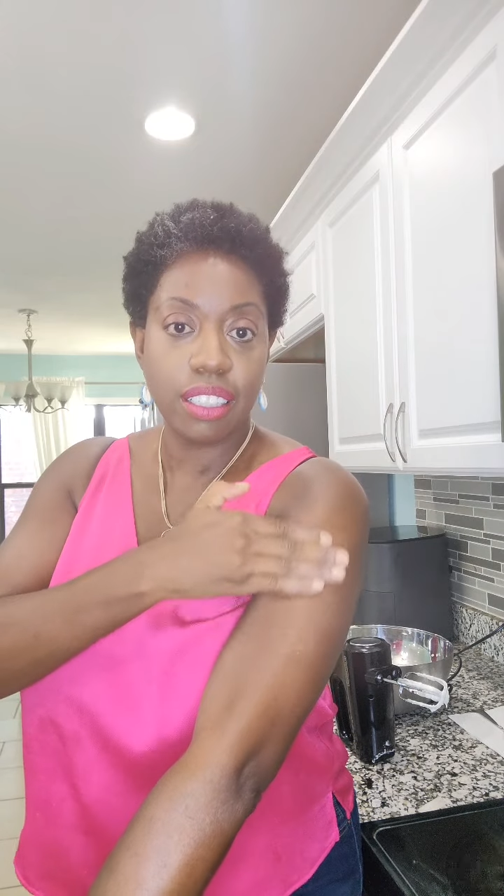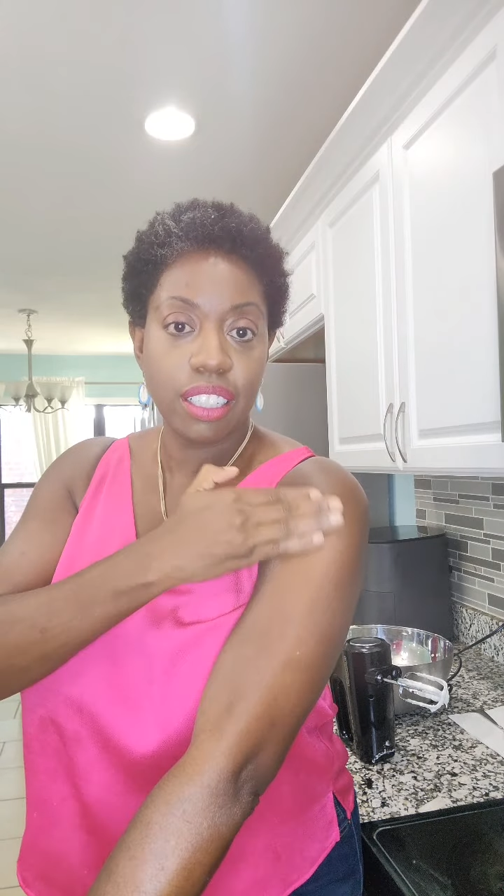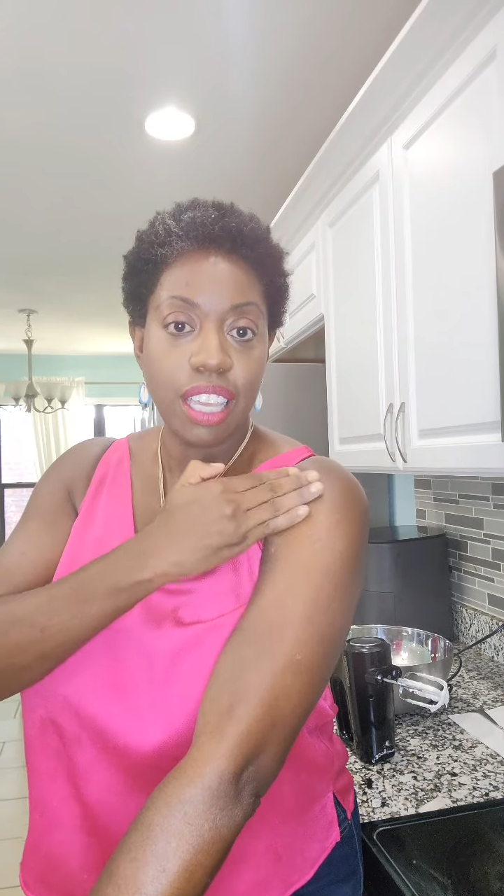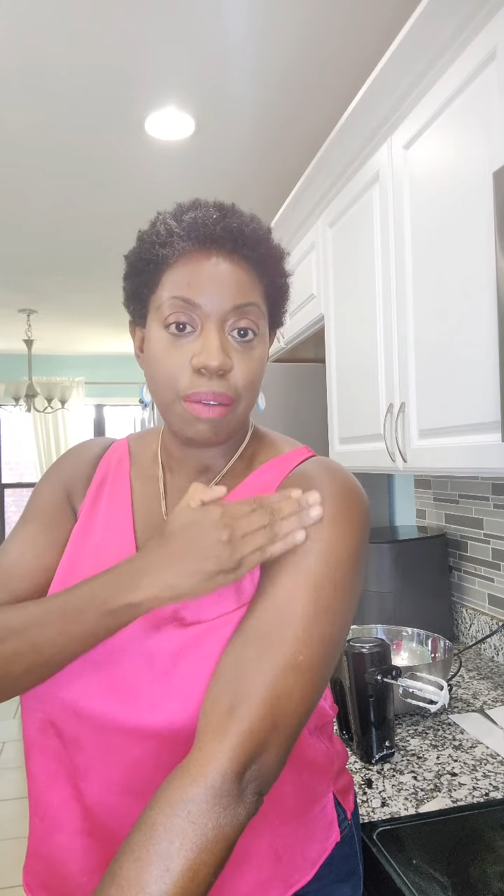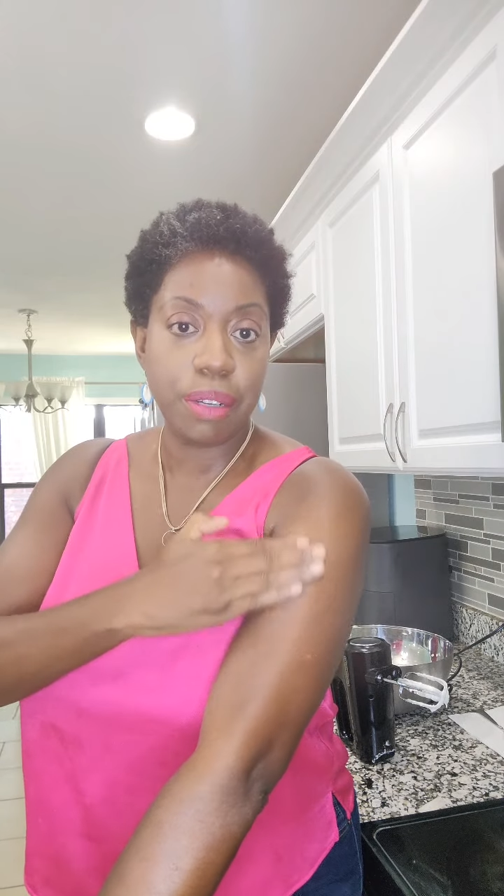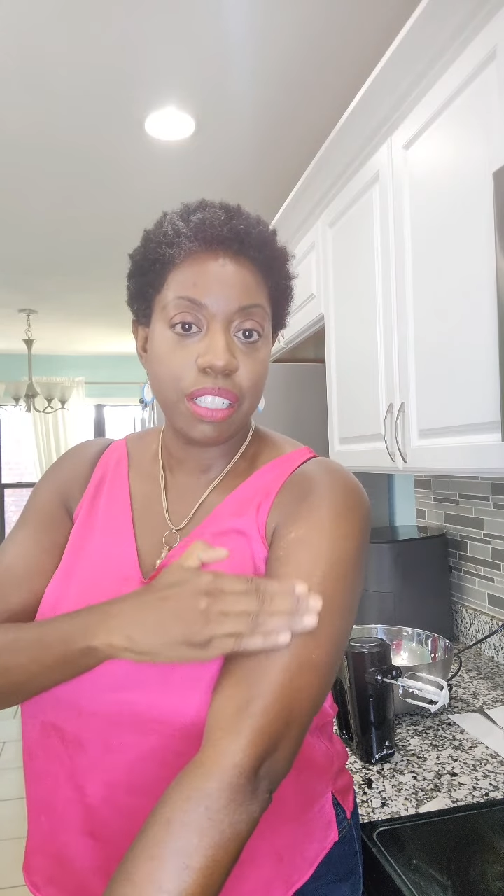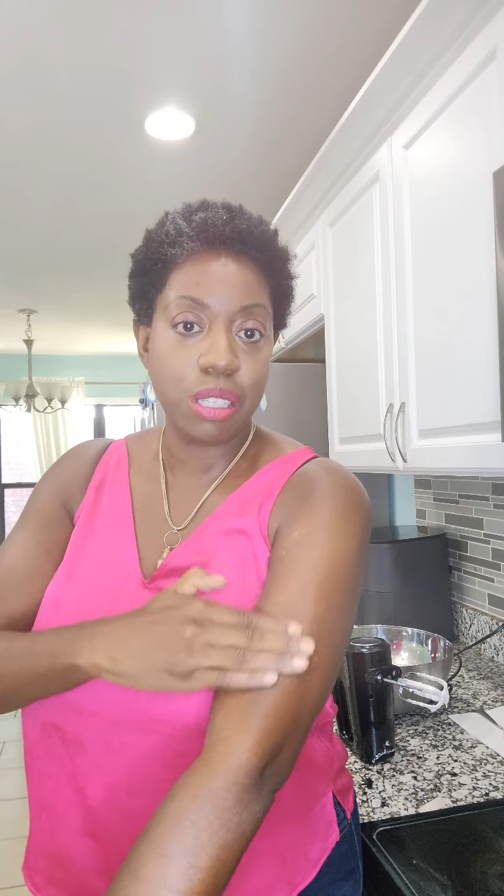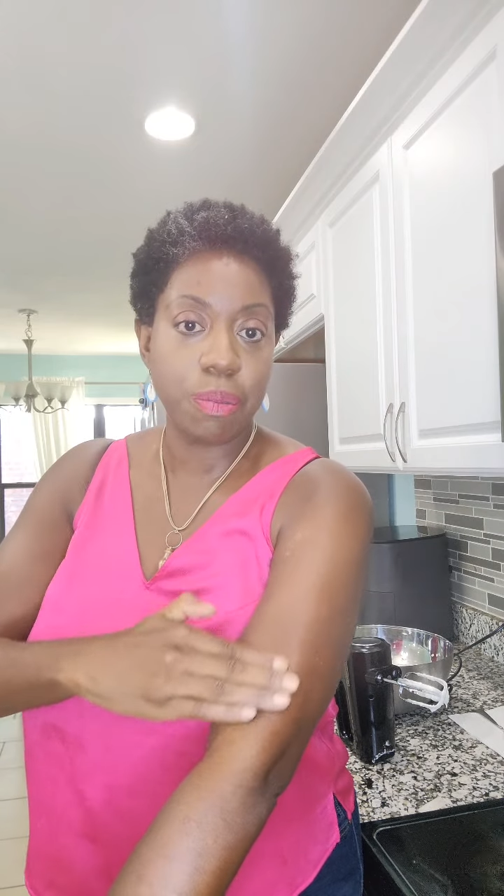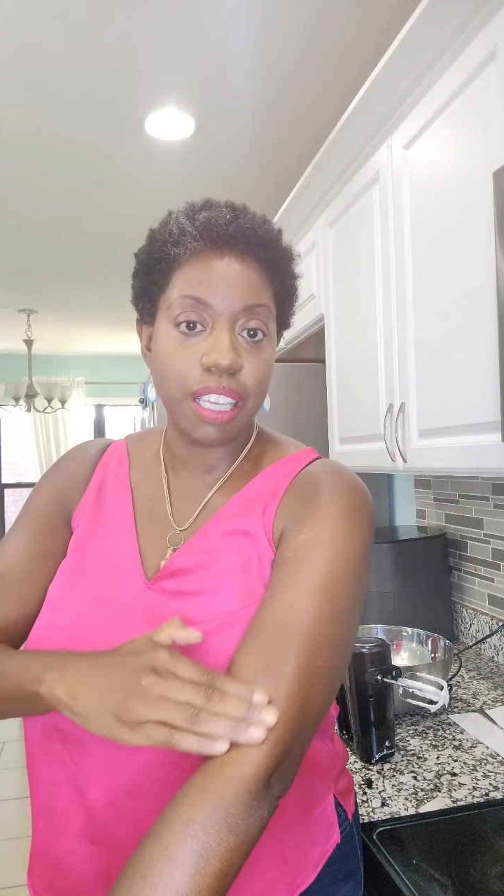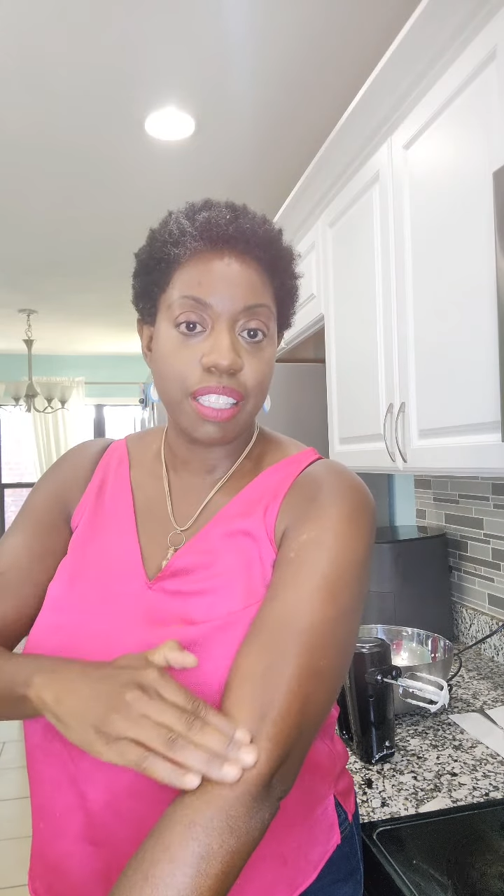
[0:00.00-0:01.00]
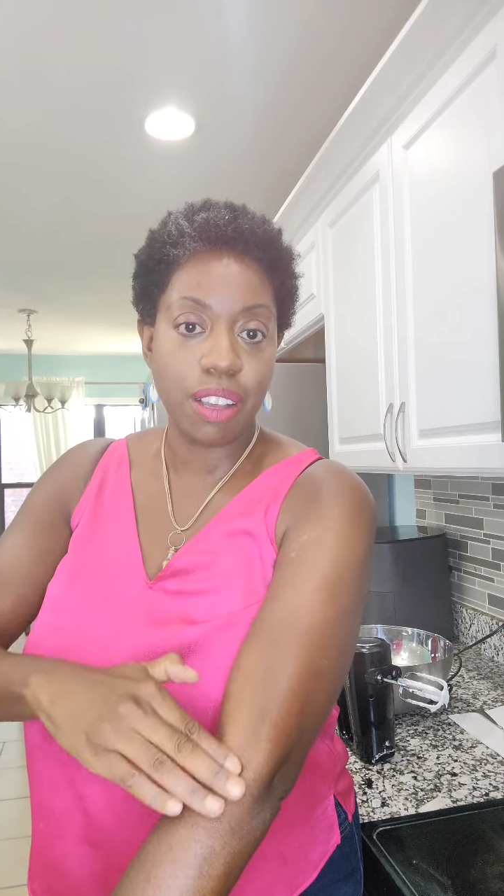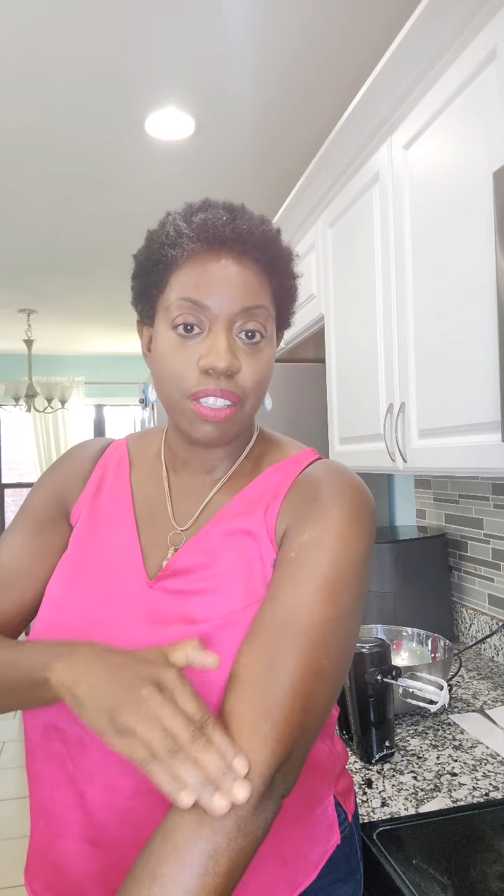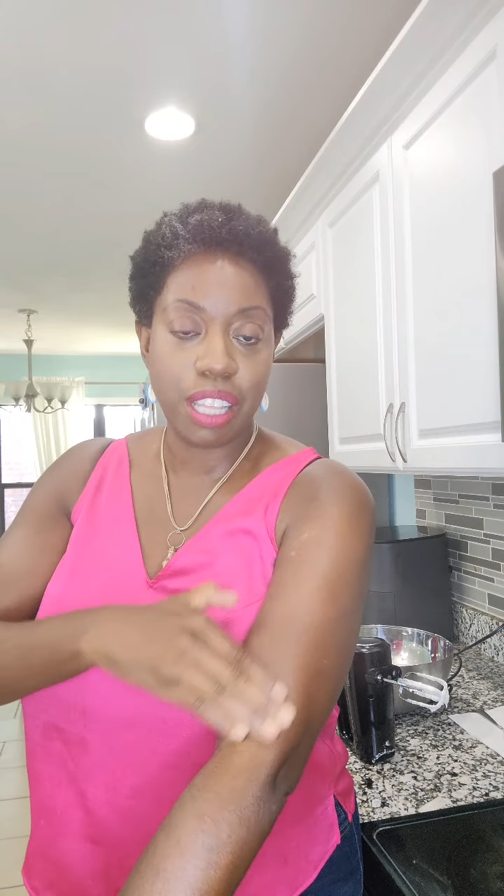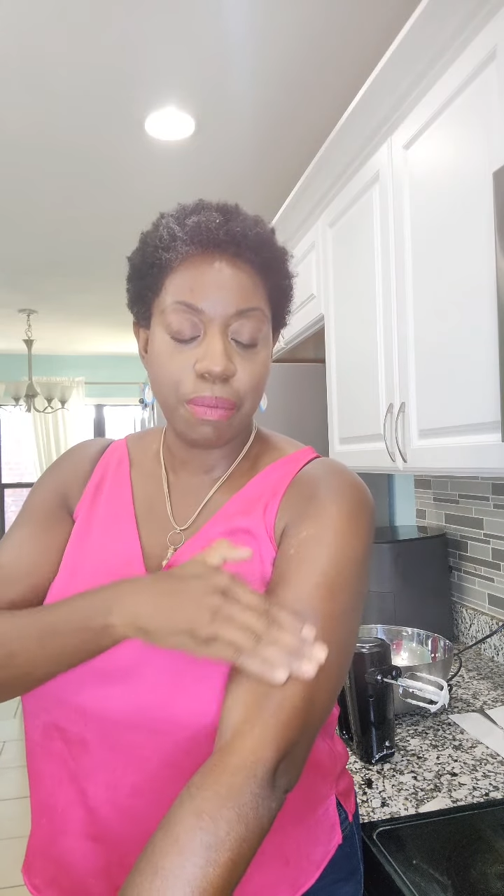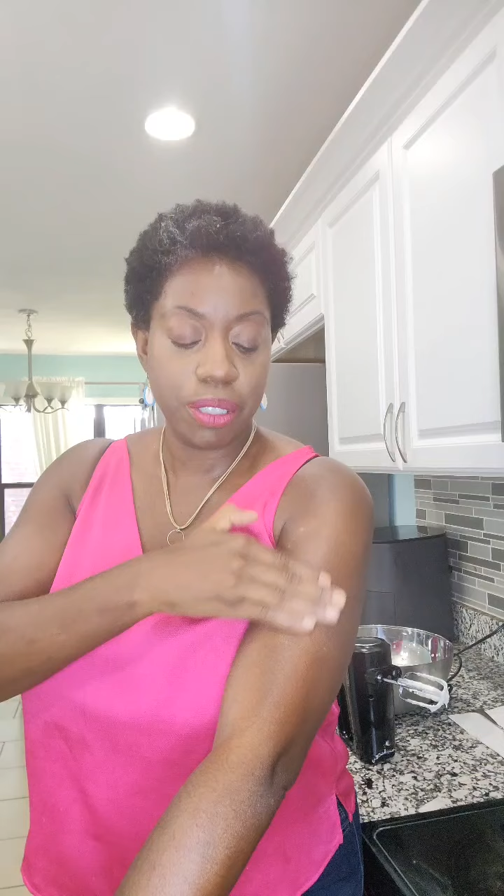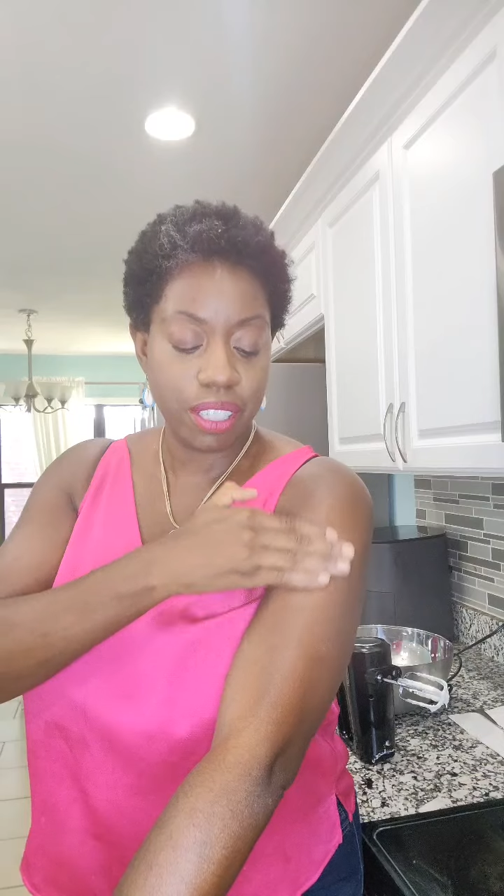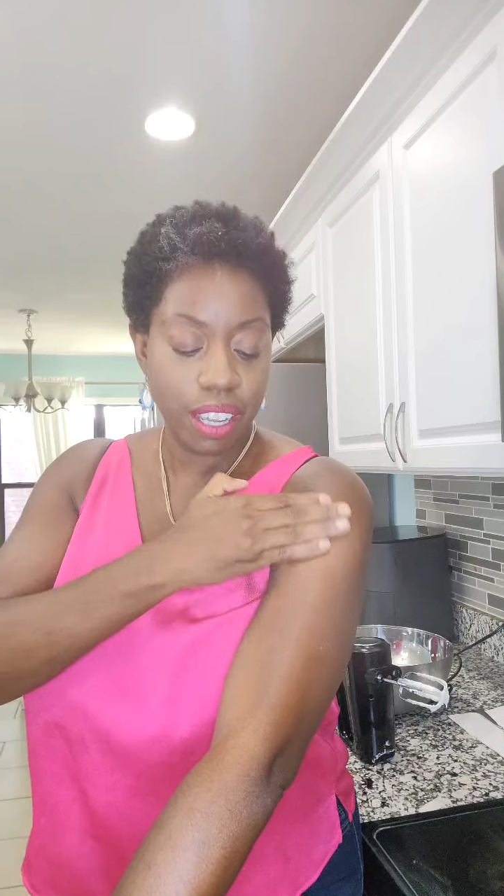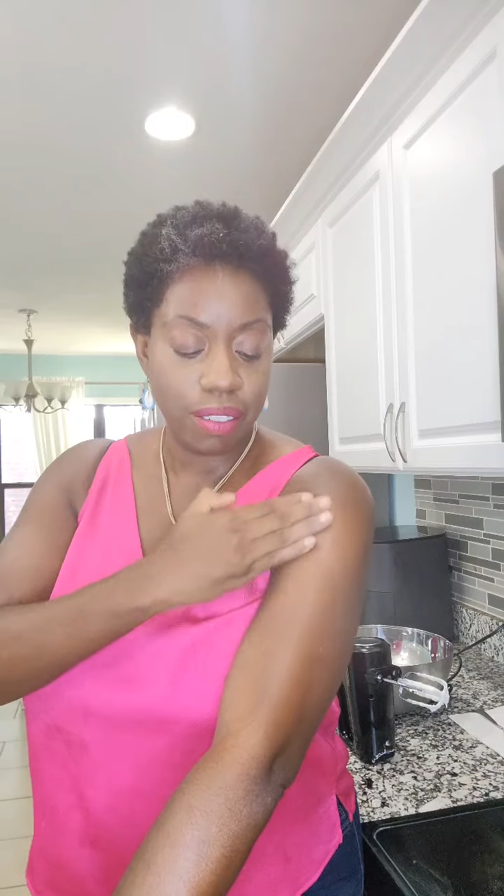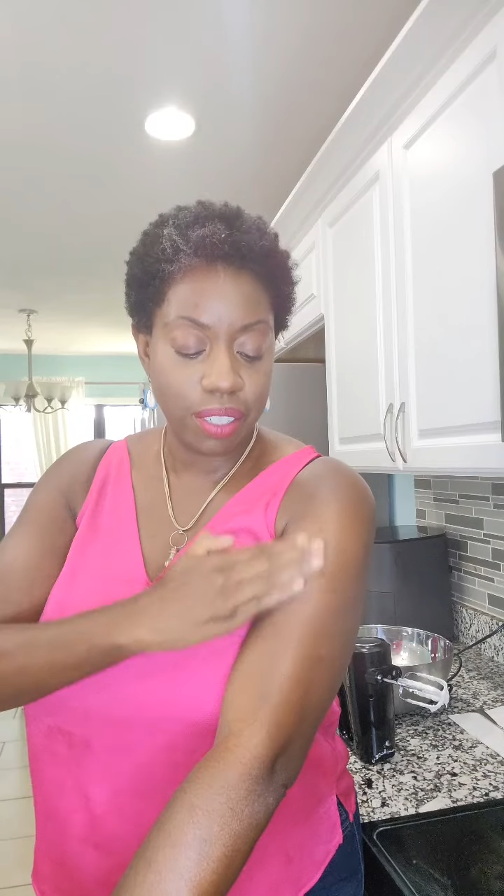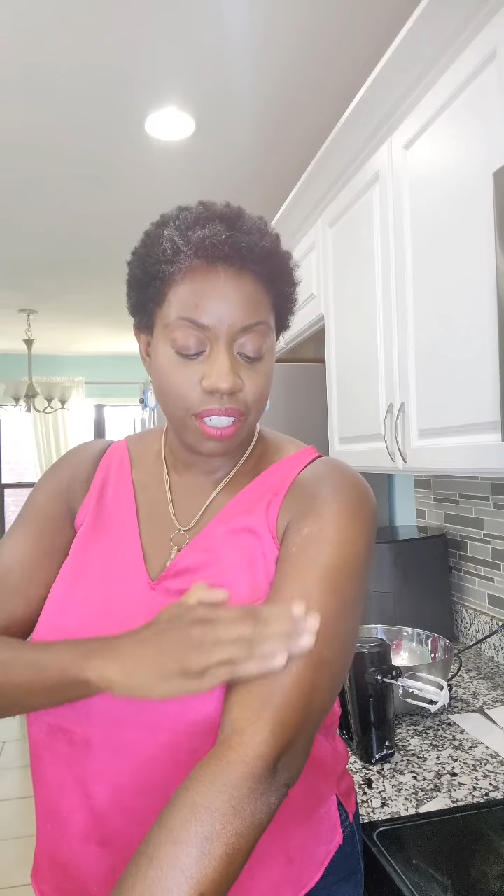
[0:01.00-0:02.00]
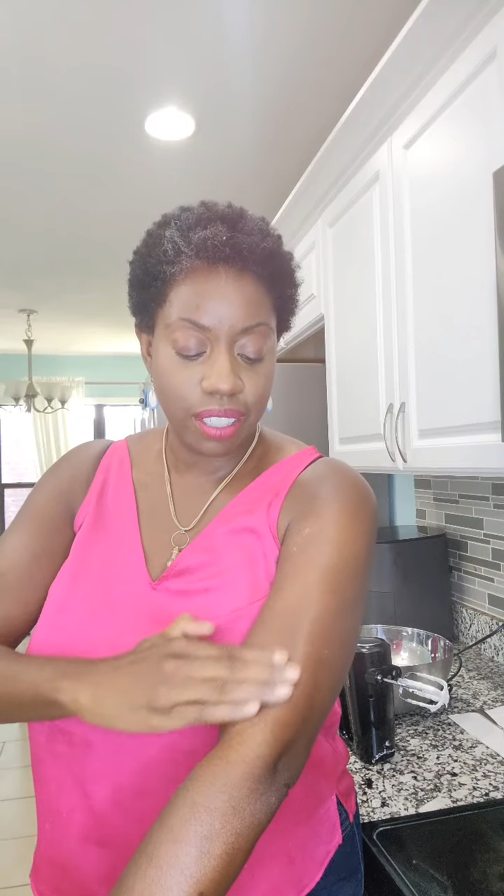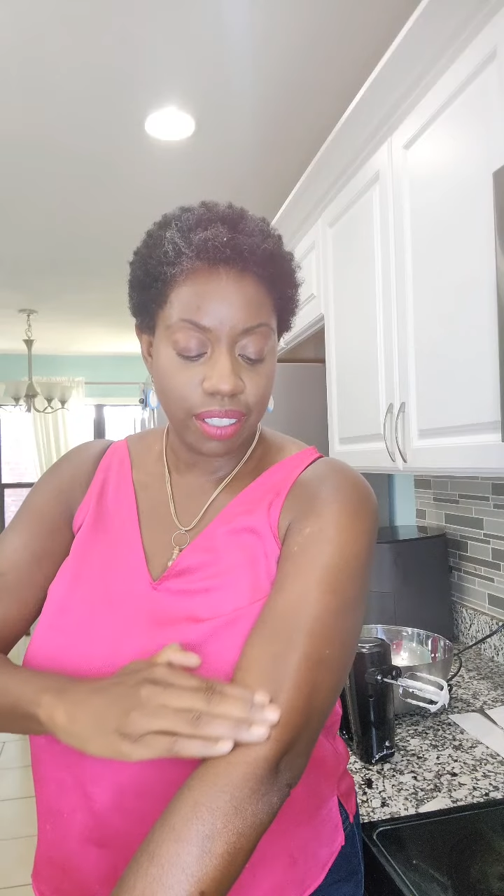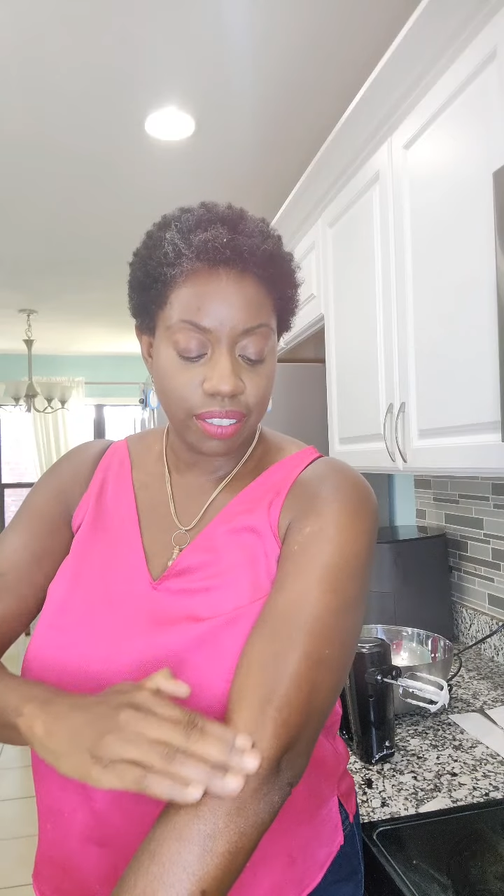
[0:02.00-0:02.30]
look how much space I was able to cover.